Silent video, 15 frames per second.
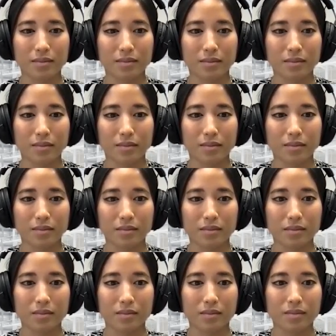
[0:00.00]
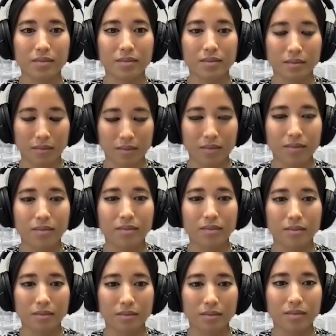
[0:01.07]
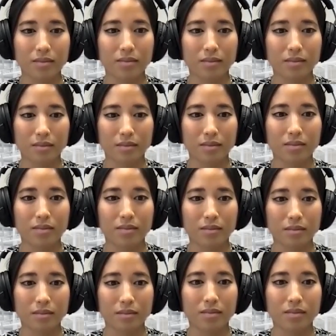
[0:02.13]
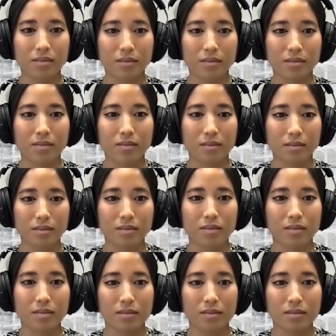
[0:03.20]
The person shown says nothing.